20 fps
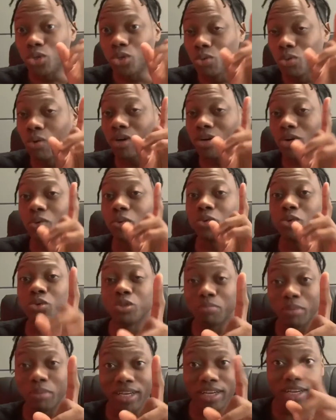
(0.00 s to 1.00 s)
are going to
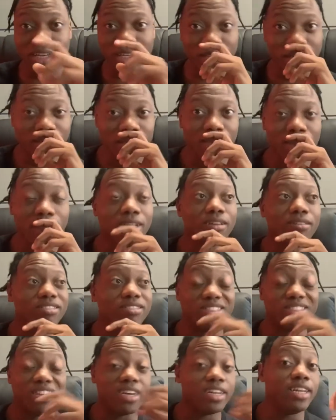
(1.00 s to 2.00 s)
spend
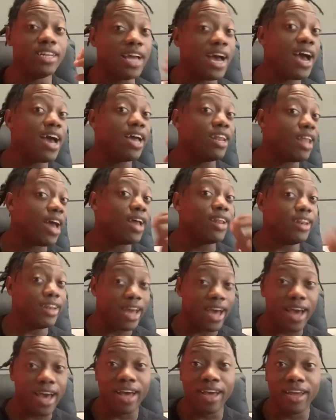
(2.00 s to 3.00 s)

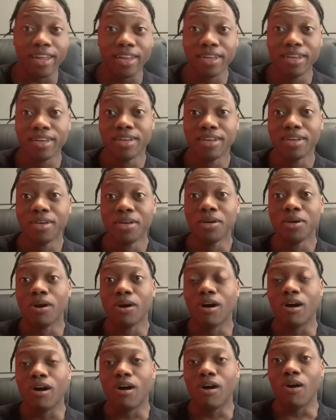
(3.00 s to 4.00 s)
$39.99
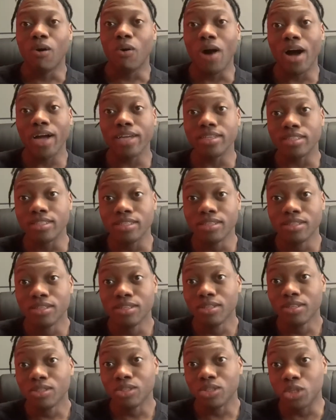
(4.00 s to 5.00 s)
watching
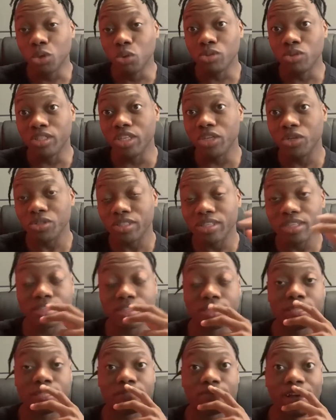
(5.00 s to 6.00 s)
two senior
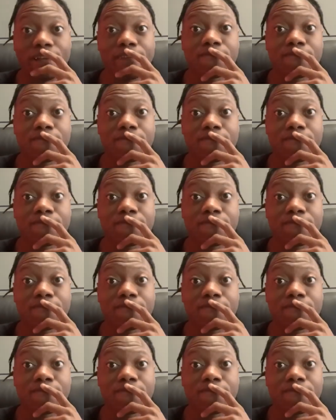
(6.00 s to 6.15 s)
citizens fight?